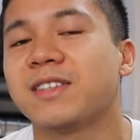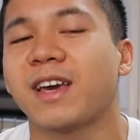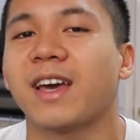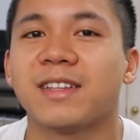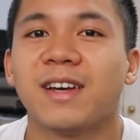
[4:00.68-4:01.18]

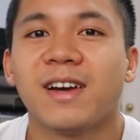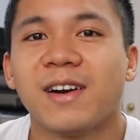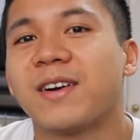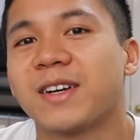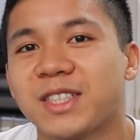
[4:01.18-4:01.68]
can
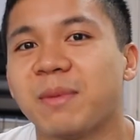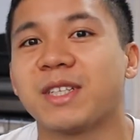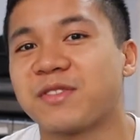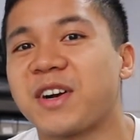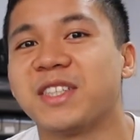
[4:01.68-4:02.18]
or jumping
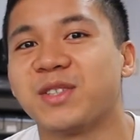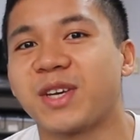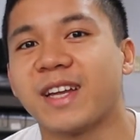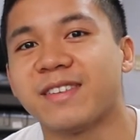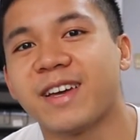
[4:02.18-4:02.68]
as far as you can.